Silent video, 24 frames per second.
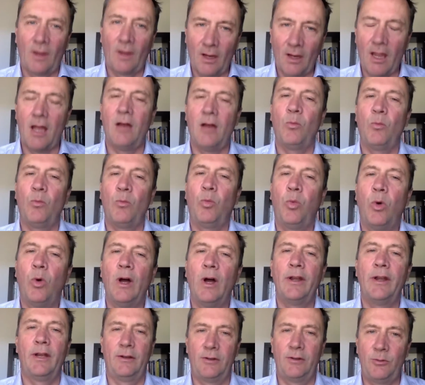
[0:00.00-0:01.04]

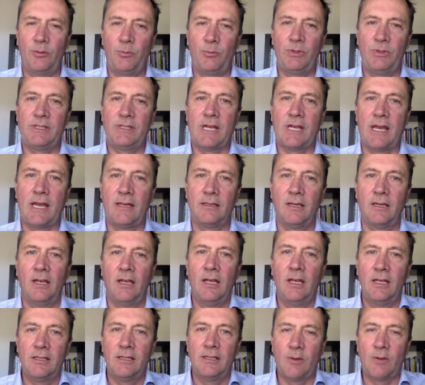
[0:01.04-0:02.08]
100%.
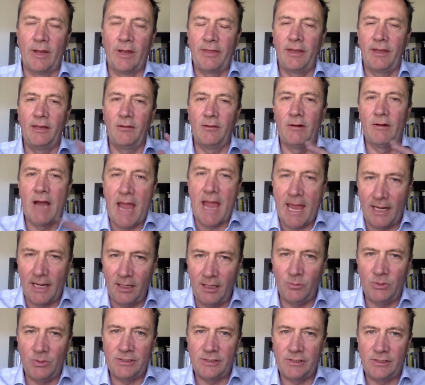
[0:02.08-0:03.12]
So I think there are
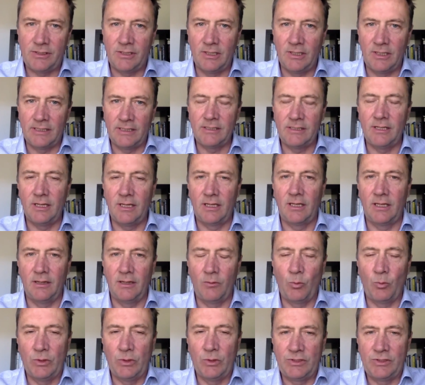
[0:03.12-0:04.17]
elements to listening
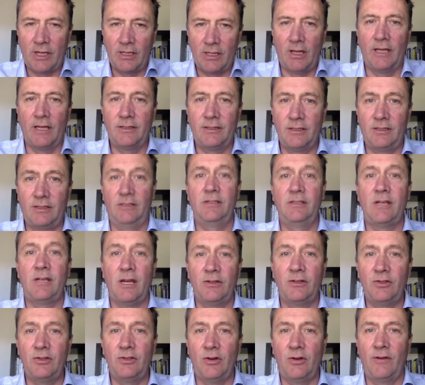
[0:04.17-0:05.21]
which I'd like to just
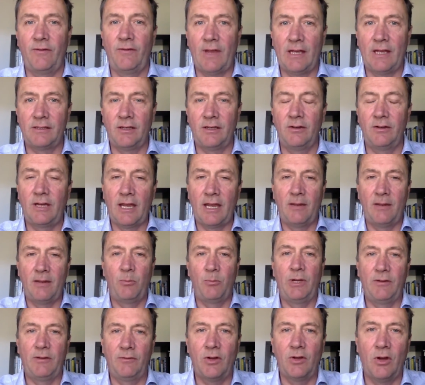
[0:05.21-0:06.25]
touch on, if that's okay, a bit
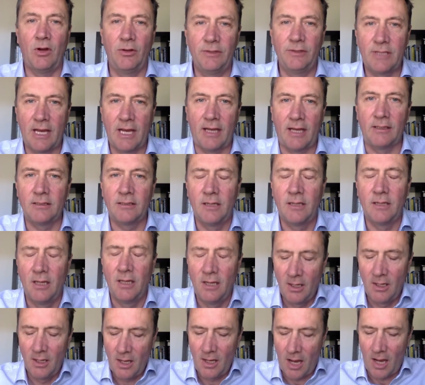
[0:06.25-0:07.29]
of content.
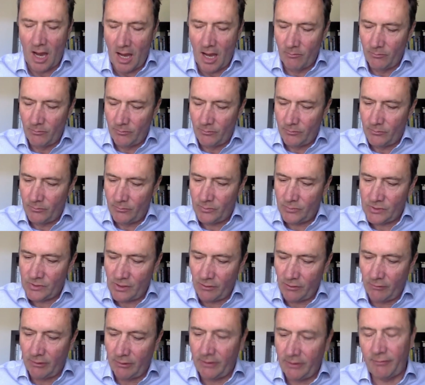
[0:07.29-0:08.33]
So
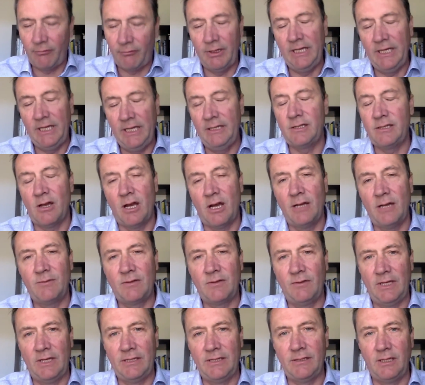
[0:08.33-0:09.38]
there are three types of
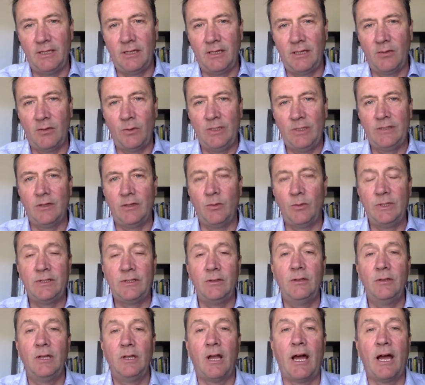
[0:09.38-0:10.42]
listening that we do. We do
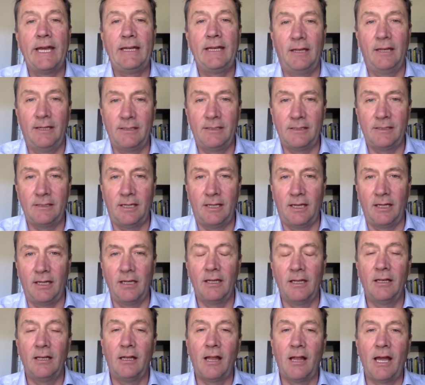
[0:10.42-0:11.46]
light listening,
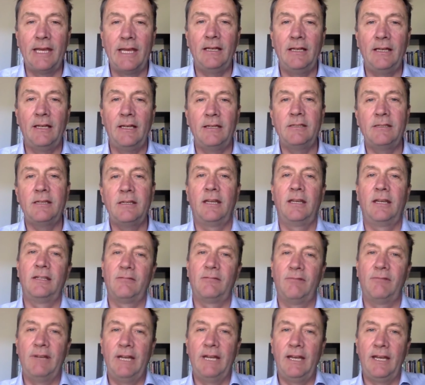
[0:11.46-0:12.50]
and light listening is
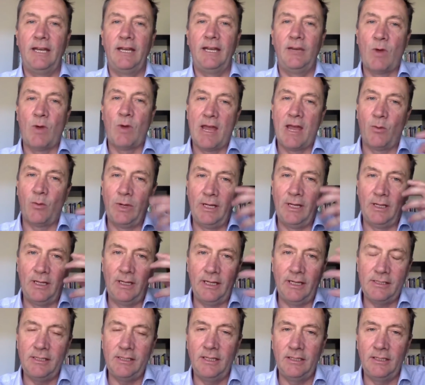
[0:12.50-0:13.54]
really where we're
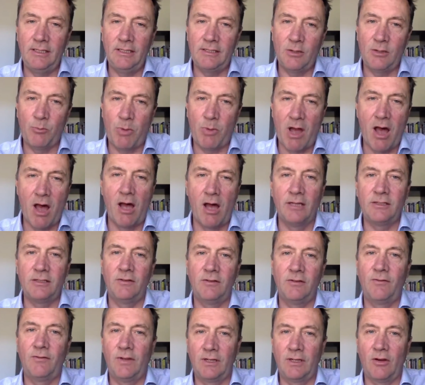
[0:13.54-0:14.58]
listening to part
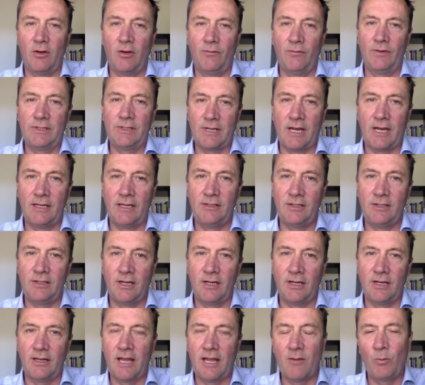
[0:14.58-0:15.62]
of the conversation
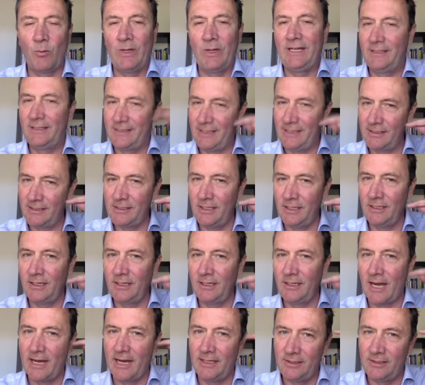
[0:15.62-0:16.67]
and then we
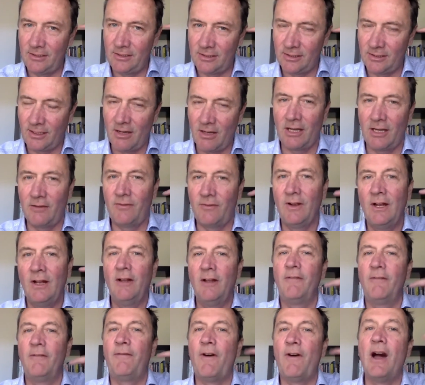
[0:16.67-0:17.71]
disengage to kind of
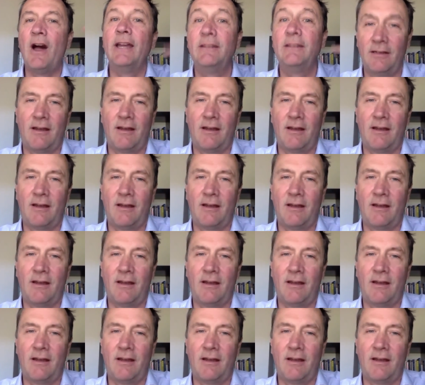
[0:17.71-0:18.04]
find an